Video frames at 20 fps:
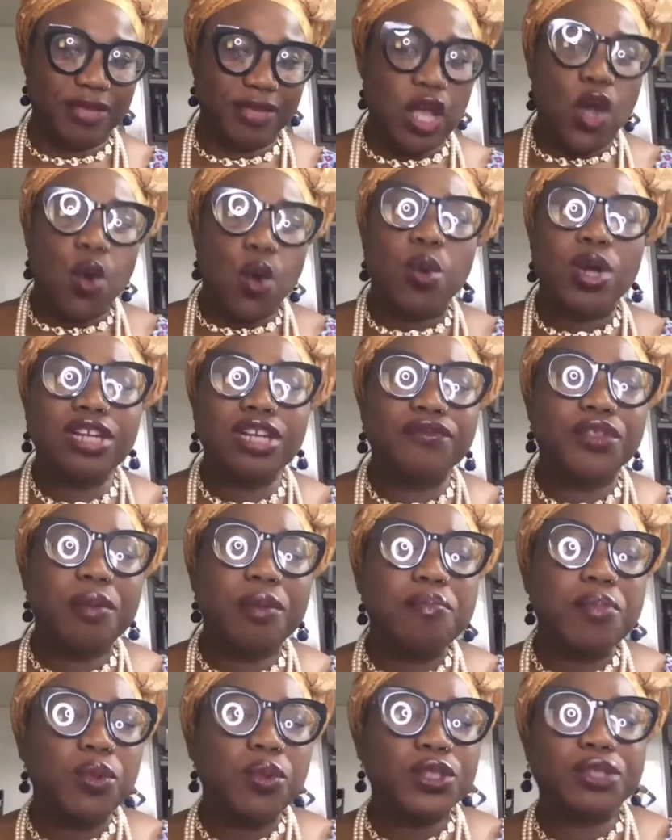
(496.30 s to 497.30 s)
one of the
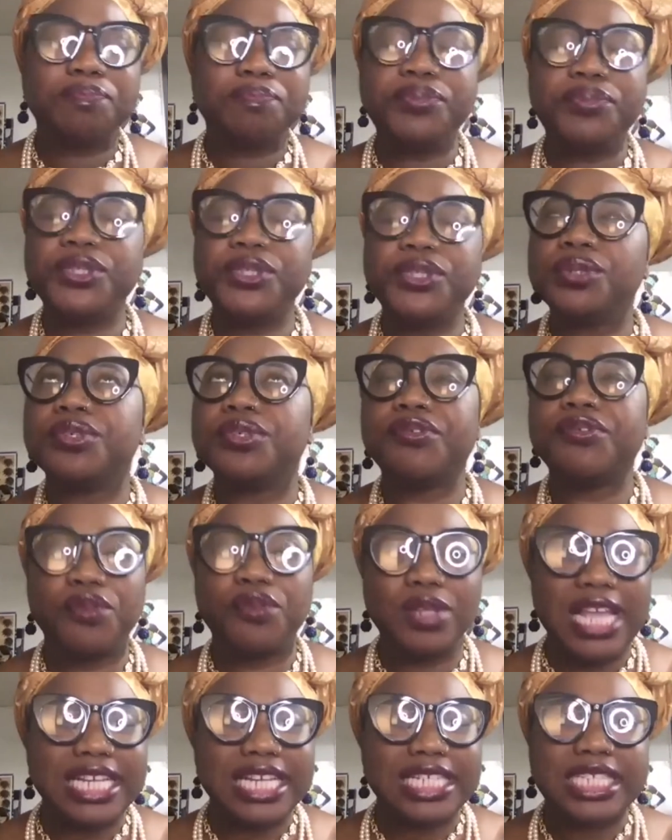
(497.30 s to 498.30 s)
most
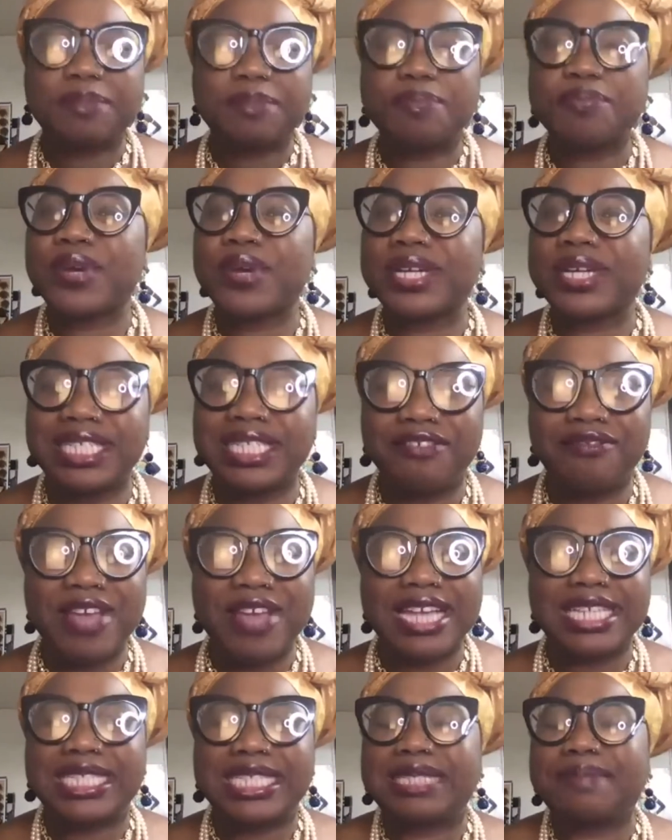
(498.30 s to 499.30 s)
beautiful, expressive,
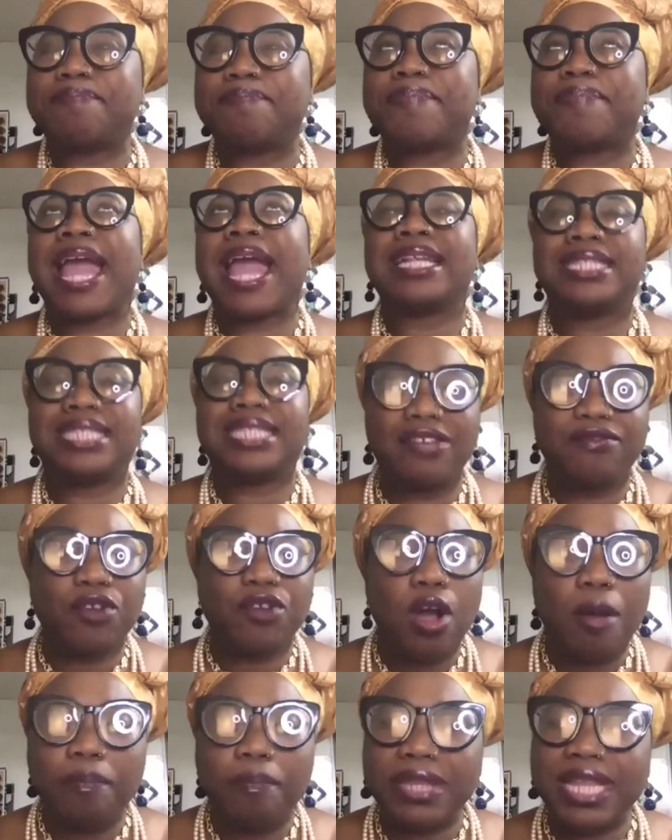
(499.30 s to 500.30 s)
expansive,
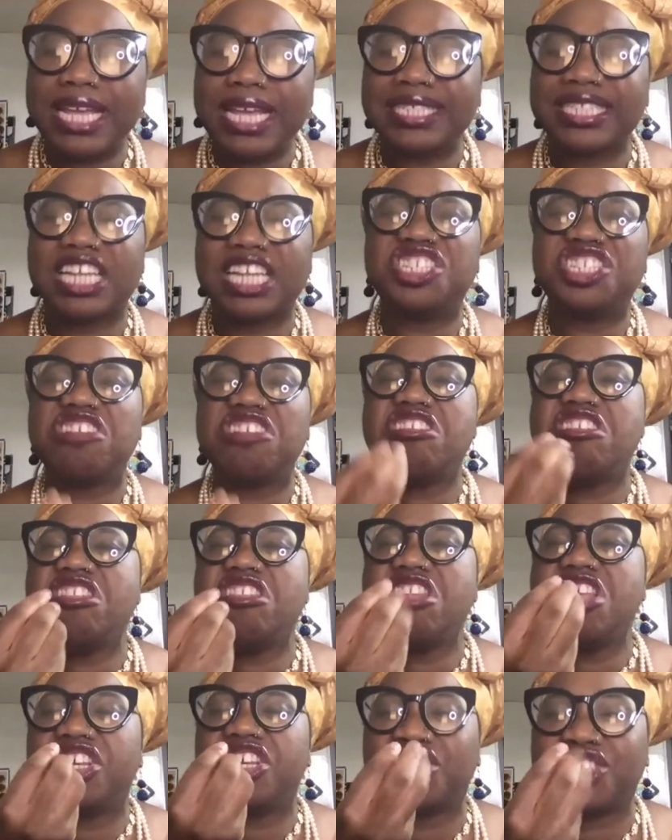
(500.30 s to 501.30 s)
complex, and
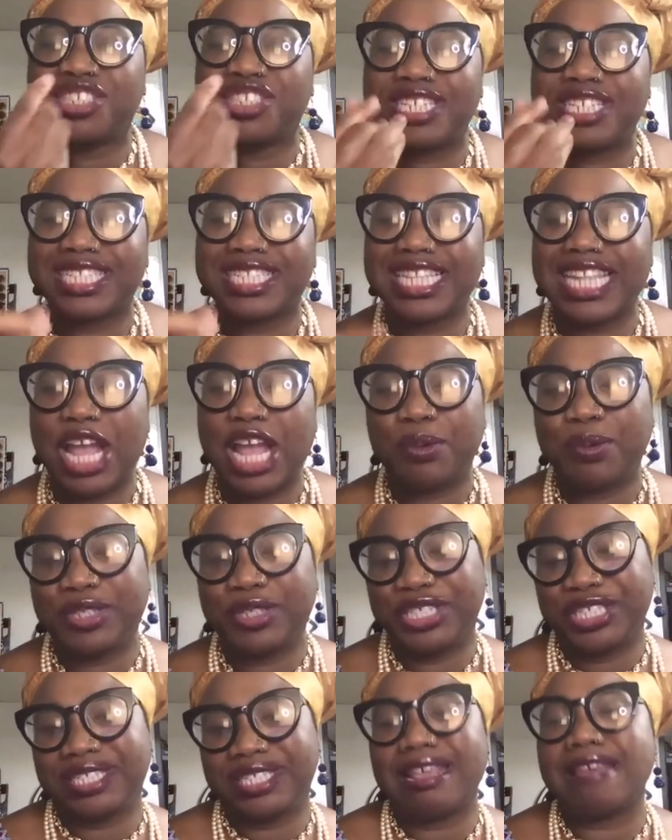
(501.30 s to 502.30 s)
delicious
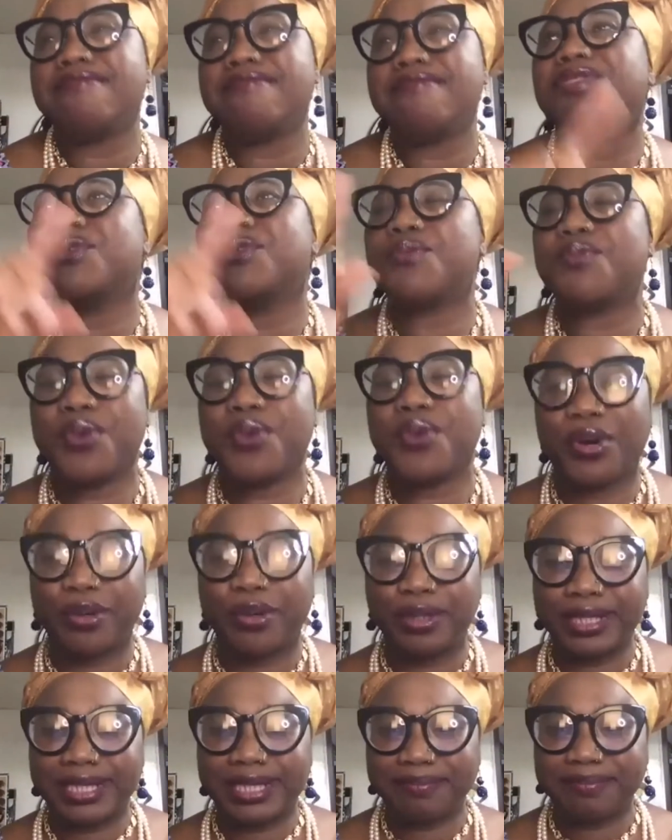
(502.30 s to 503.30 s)
languages in the
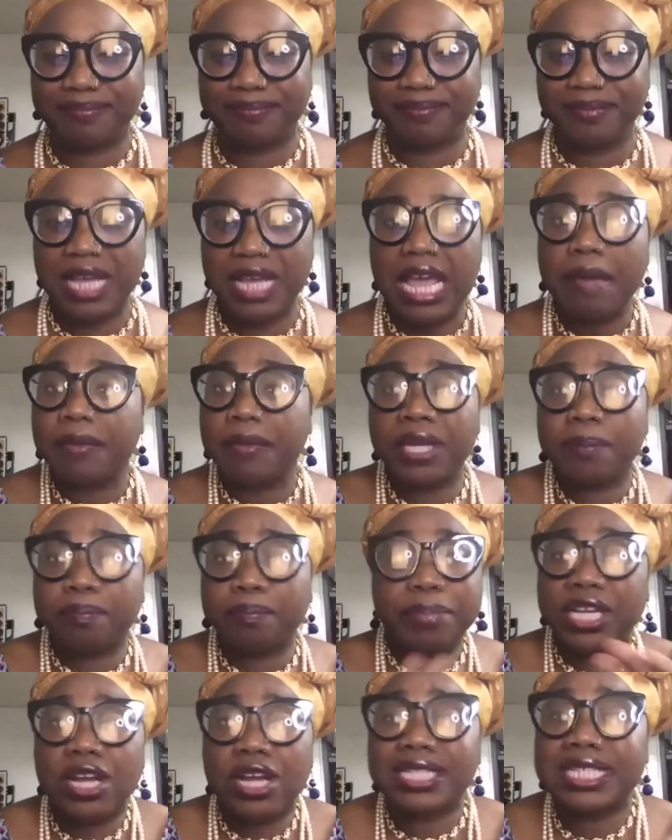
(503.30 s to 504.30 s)
world,
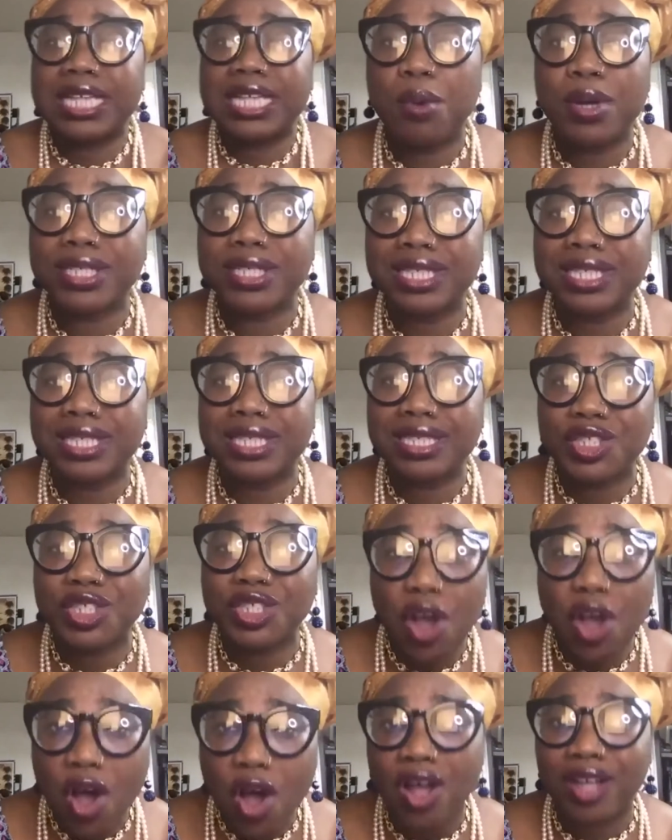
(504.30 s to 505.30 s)
because I wasn't
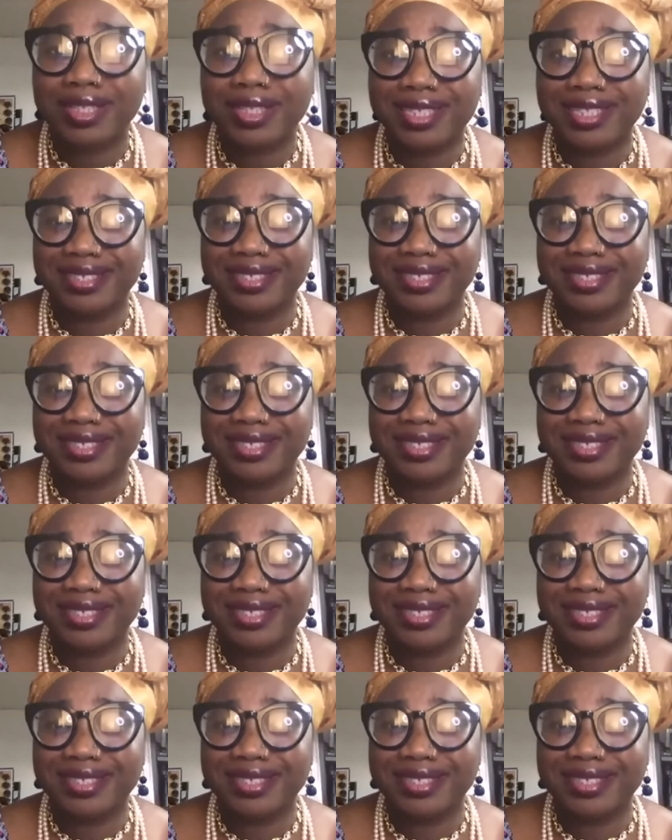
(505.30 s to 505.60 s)
taught.